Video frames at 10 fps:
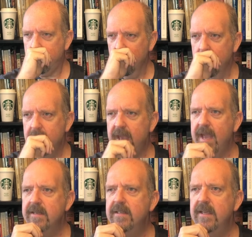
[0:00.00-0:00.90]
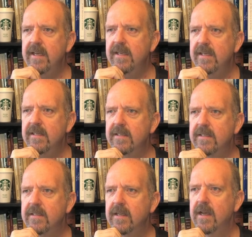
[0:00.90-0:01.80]
that
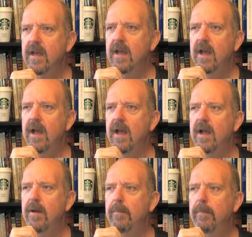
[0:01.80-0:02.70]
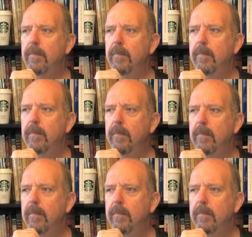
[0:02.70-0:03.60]
is um,
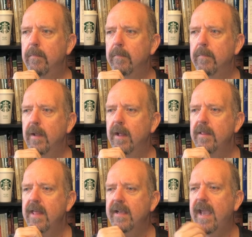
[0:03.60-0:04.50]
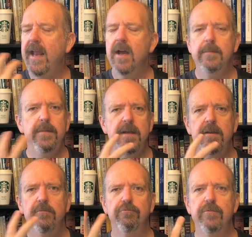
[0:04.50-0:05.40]
uh, that cannot be
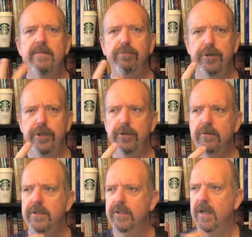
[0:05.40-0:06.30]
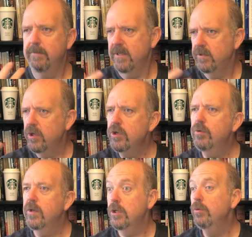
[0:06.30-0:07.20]
reproduced. I mean, you
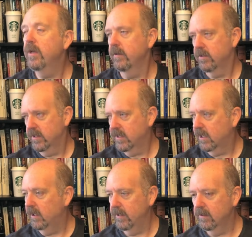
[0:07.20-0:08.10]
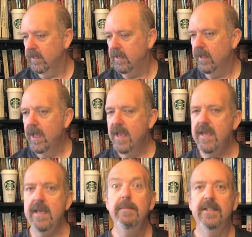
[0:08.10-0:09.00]
you can clearly
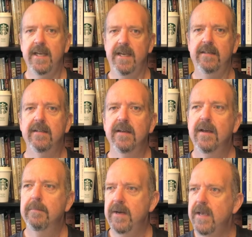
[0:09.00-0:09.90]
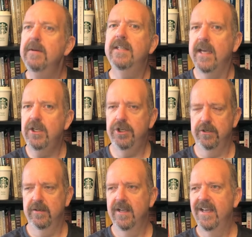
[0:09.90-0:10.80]
imitate, but
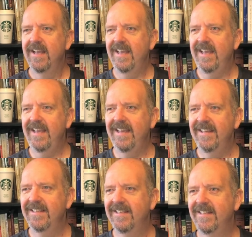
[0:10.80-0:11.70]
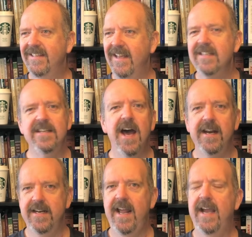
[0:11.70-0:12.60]
imitation is is not
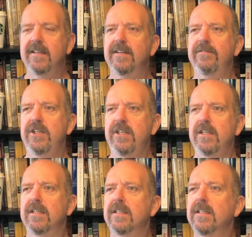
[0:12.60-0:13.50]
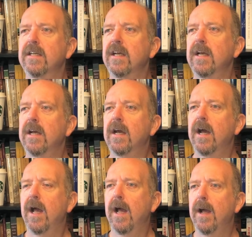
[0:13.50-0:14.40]
an act of genius.
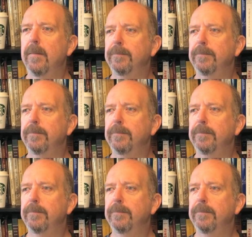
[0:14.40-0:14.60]
Um,